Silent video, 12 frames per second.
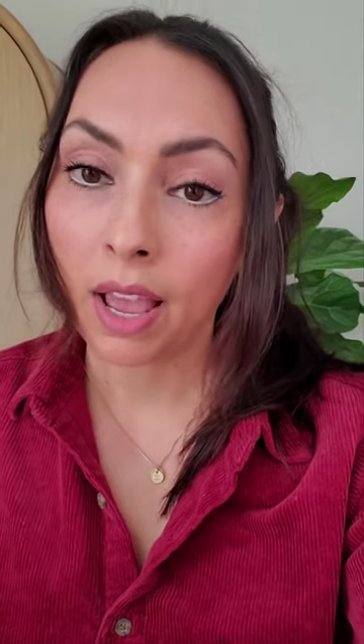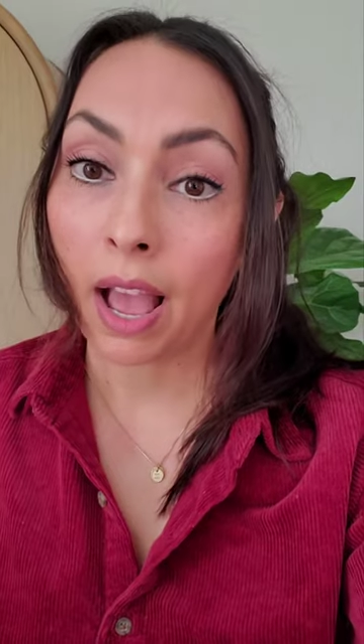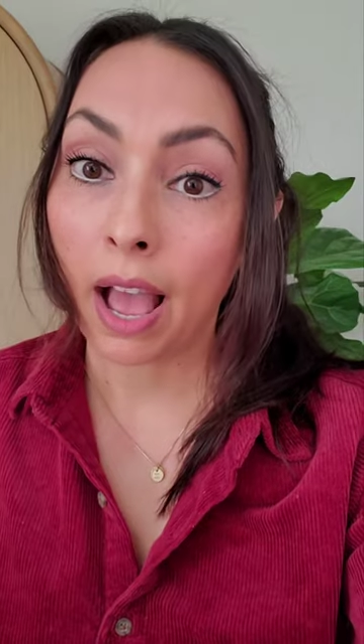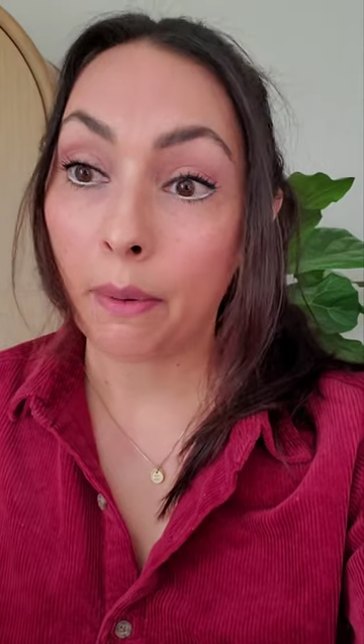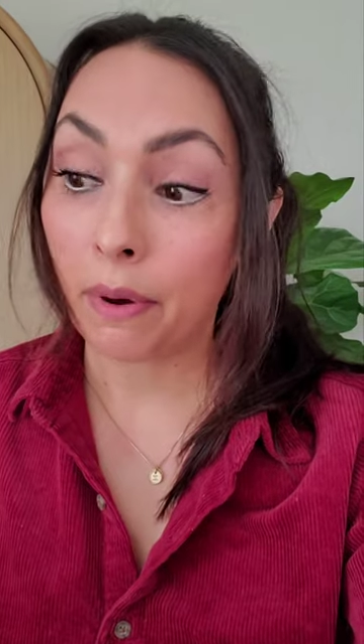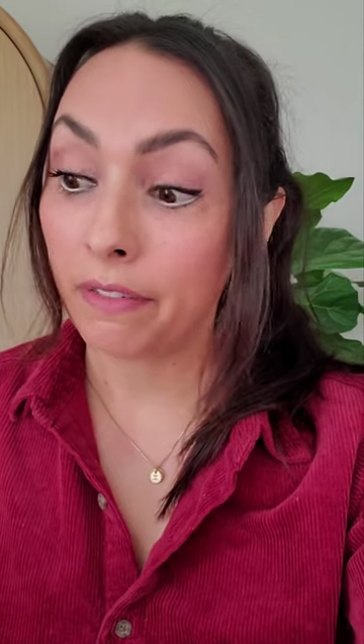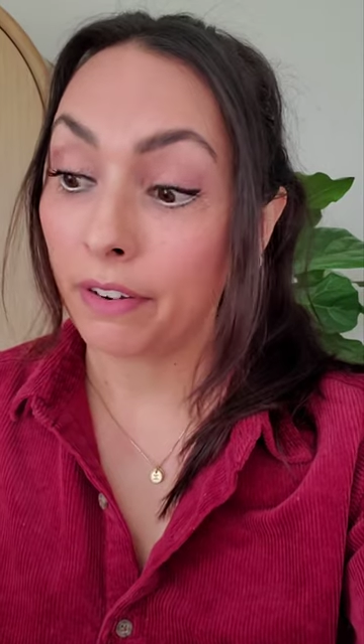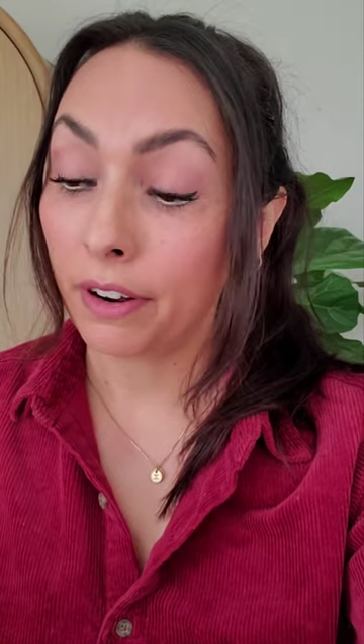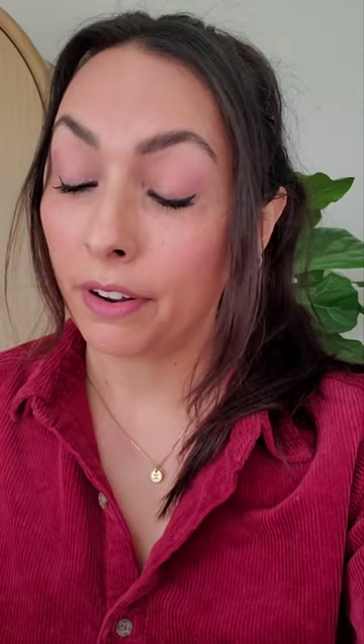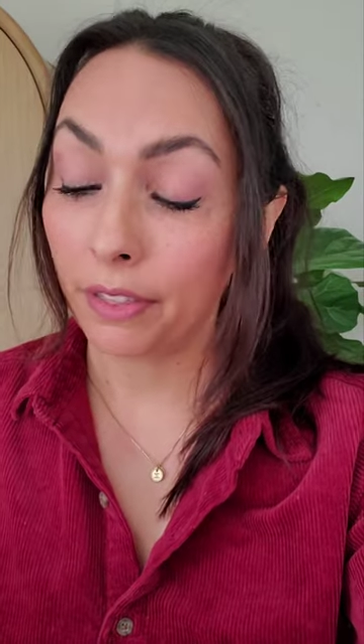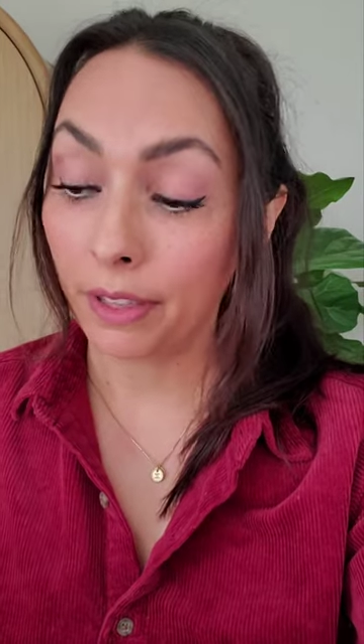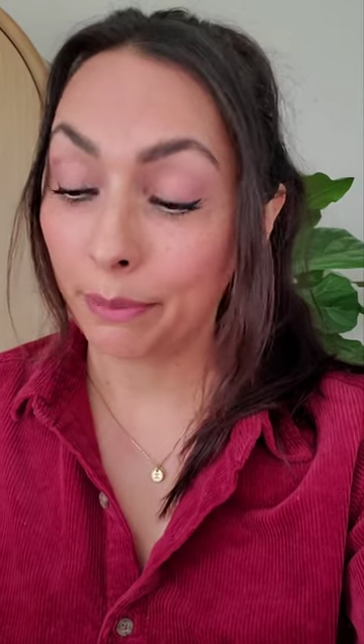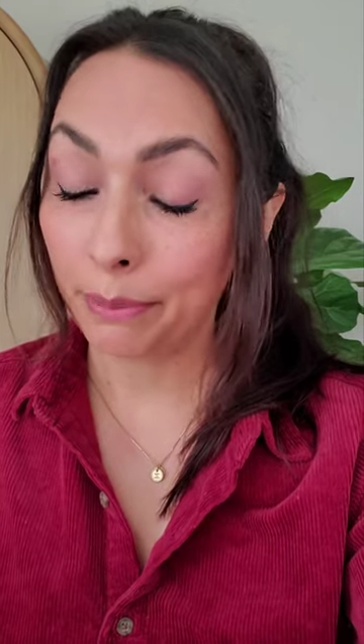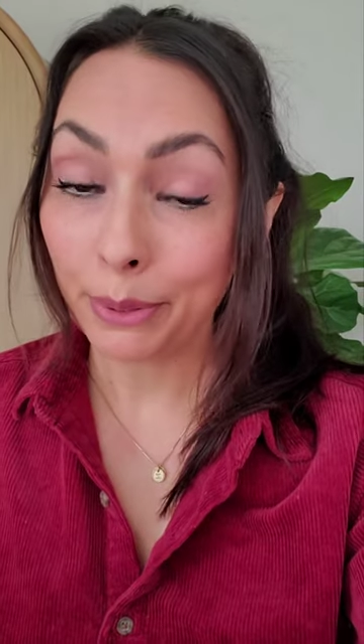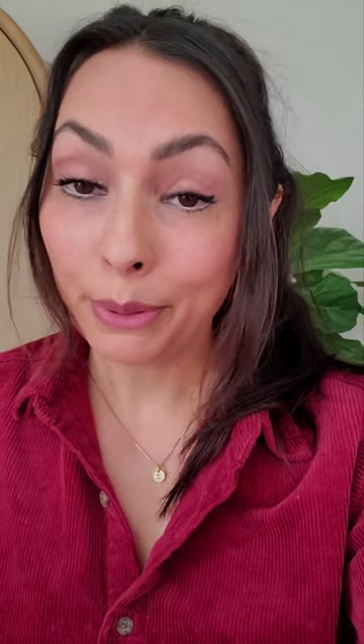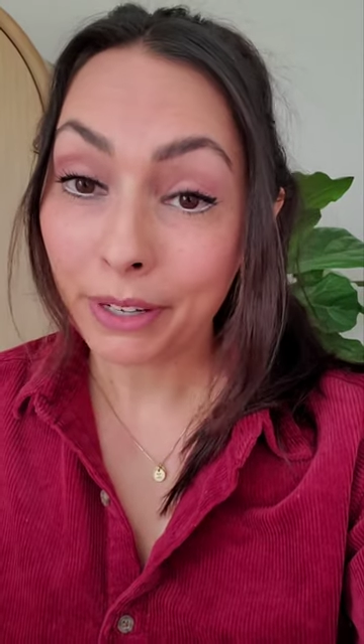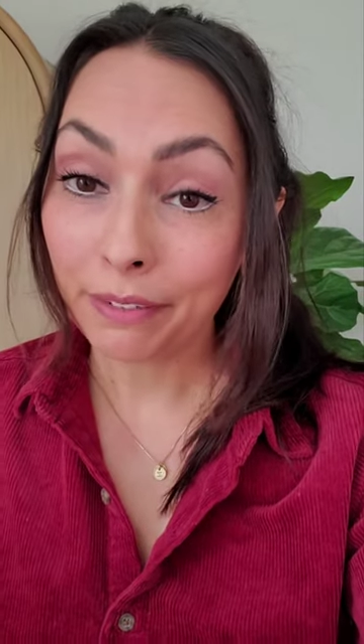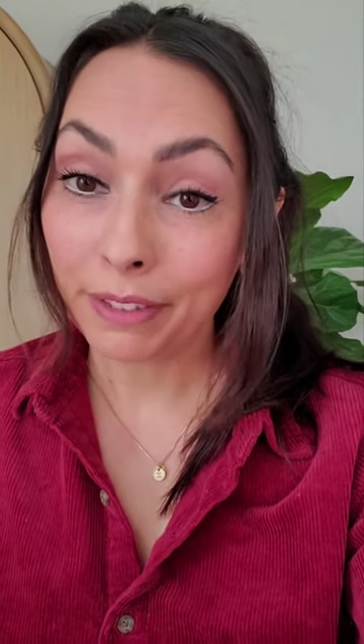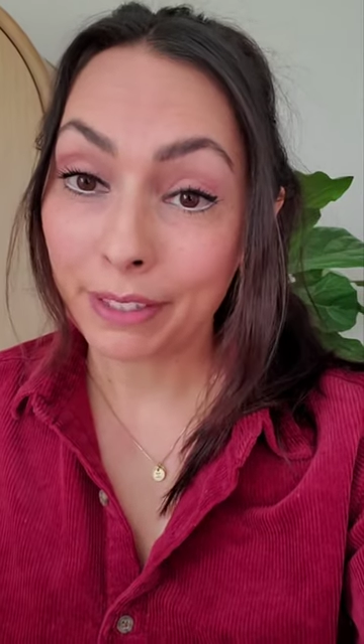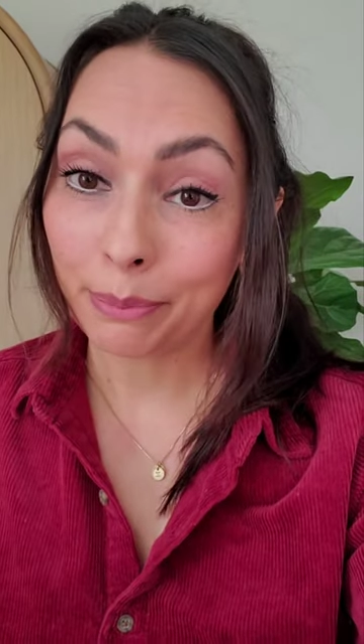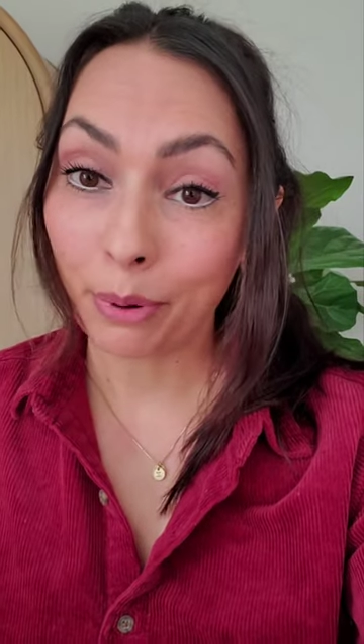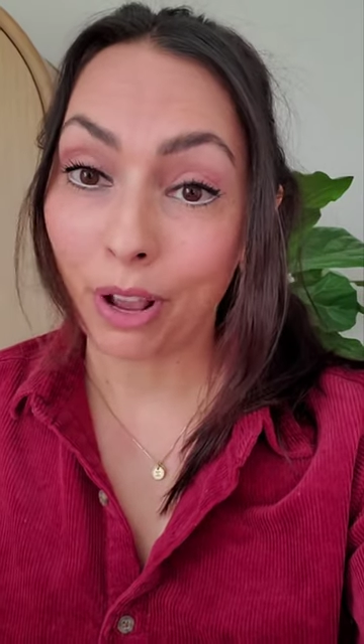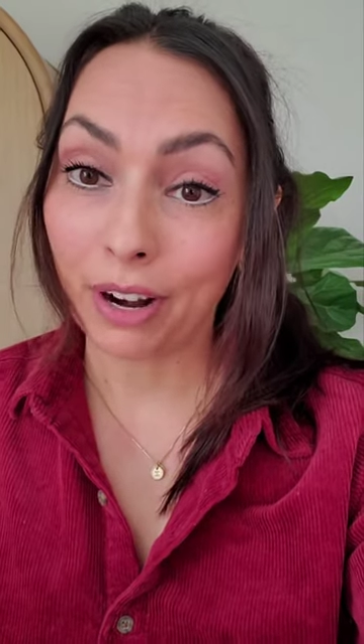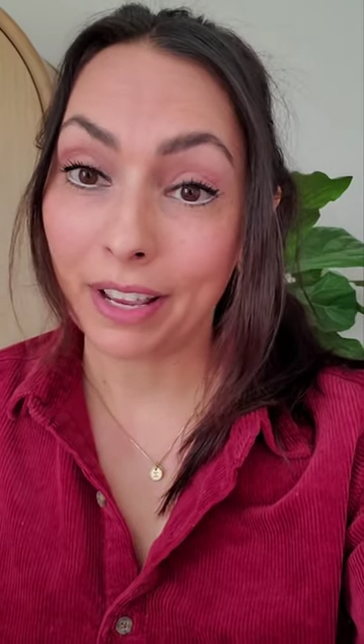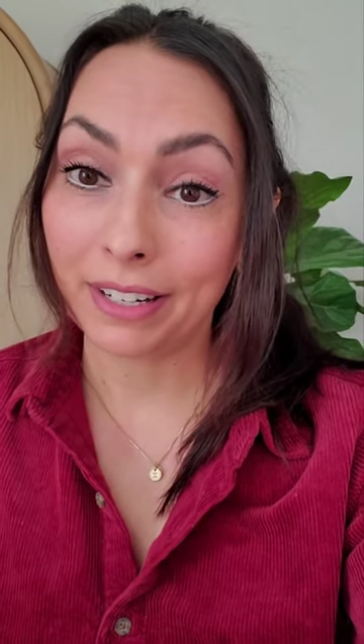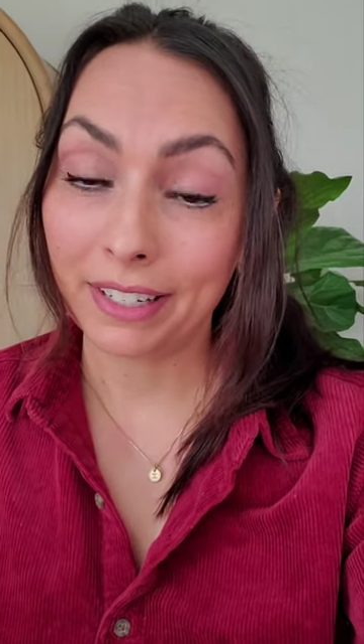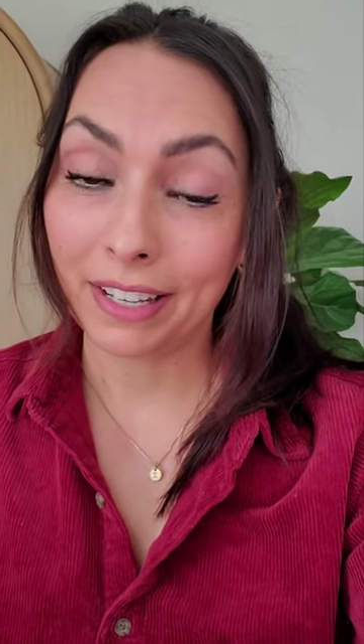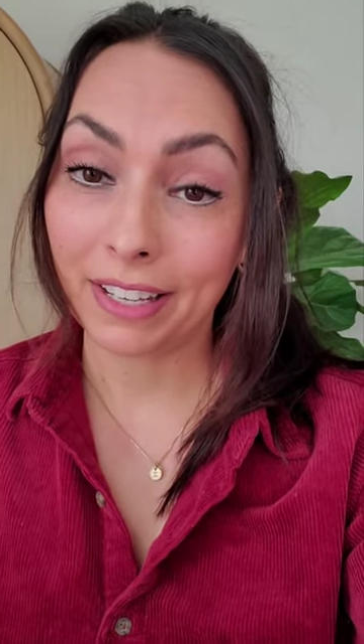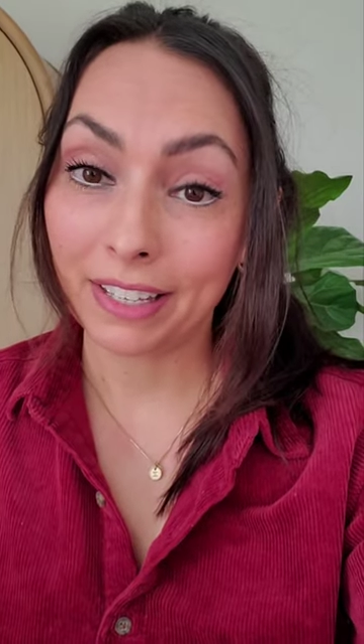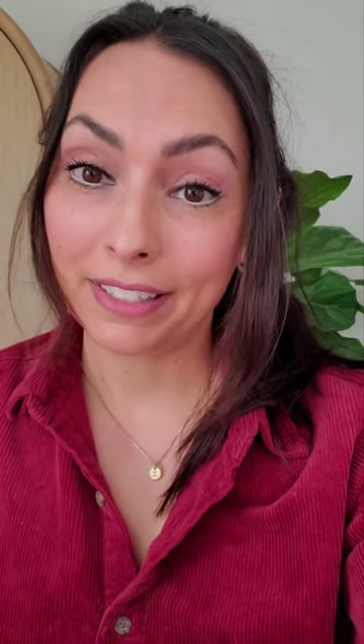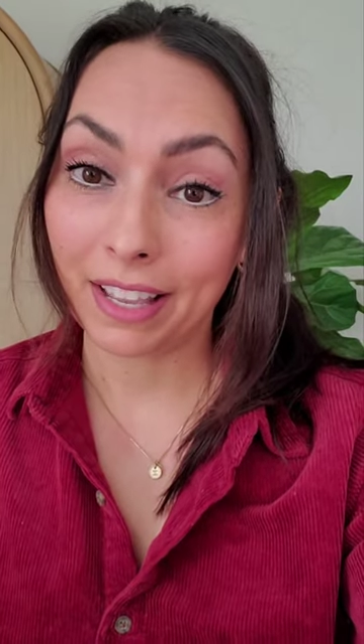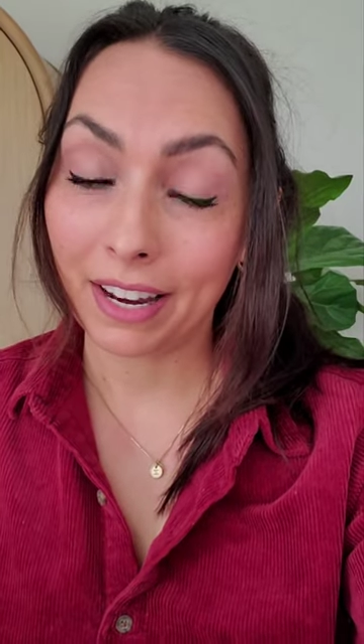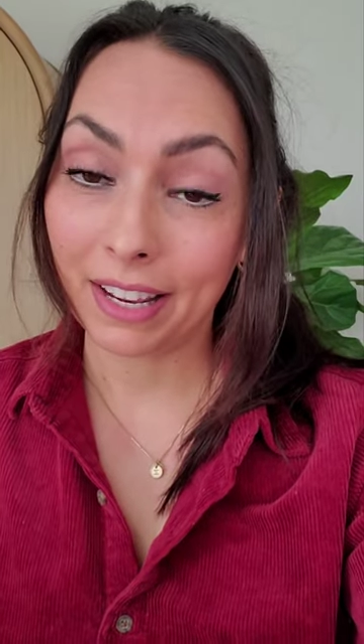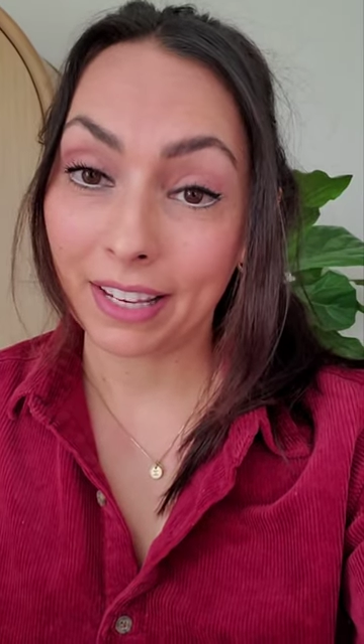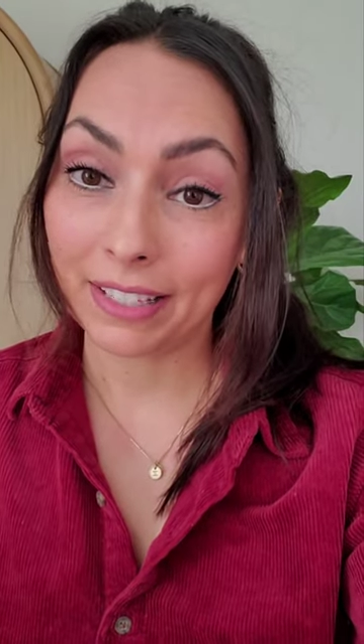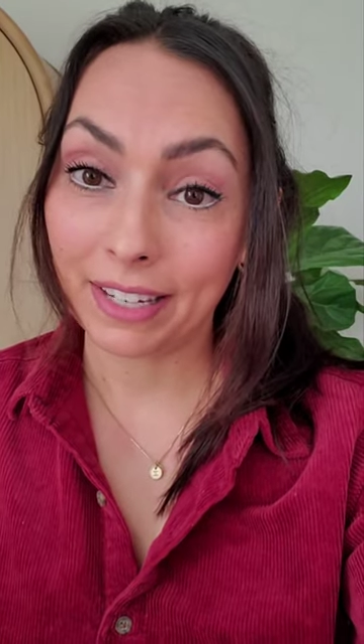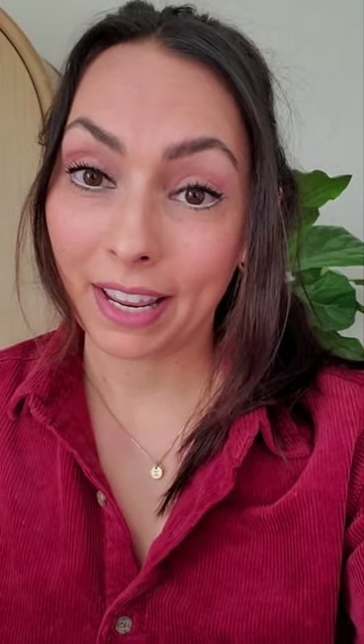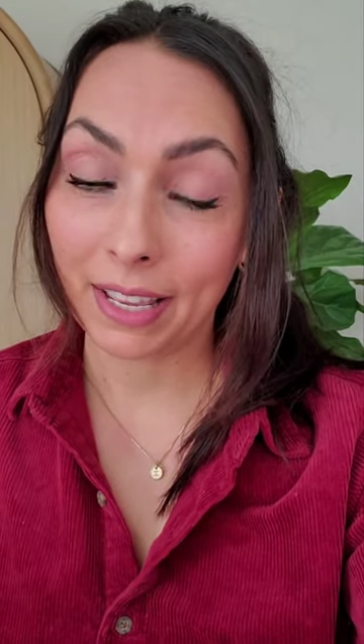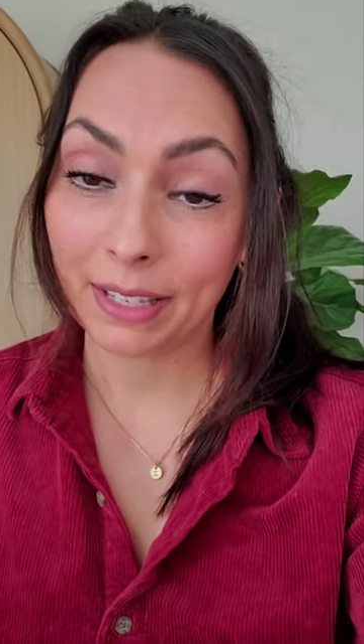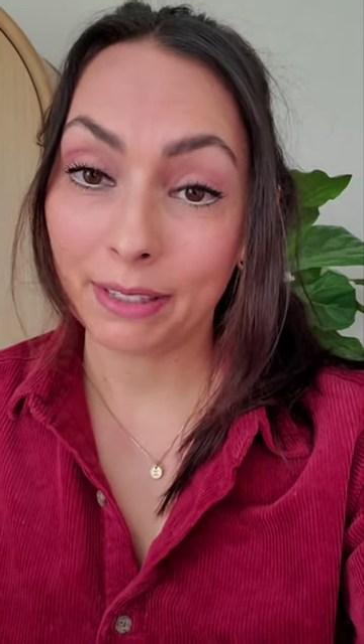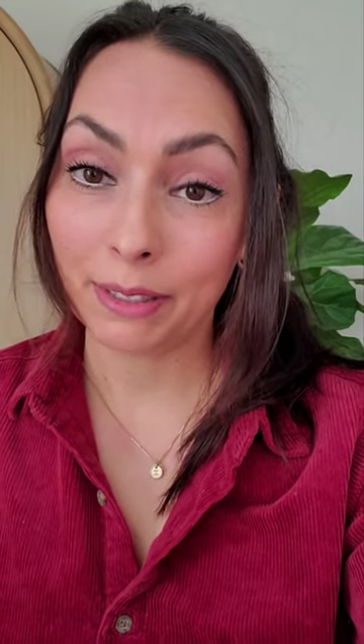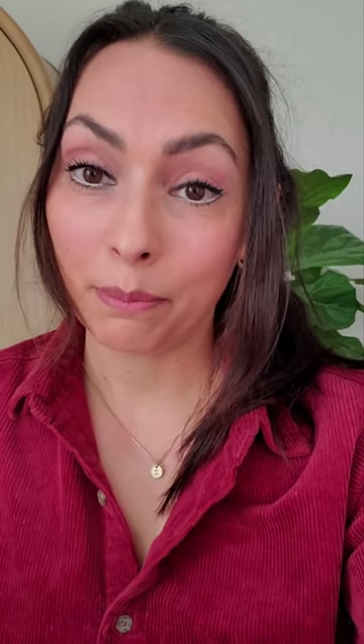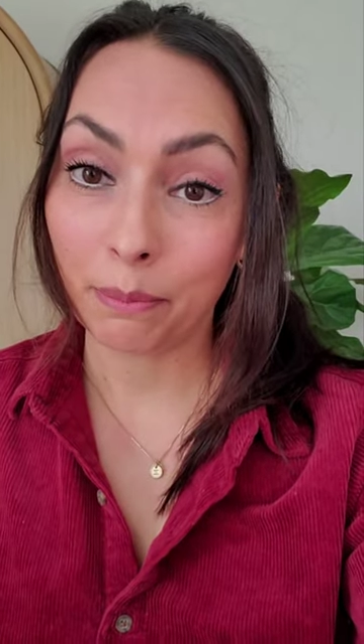However, the beauty of this product is that it contains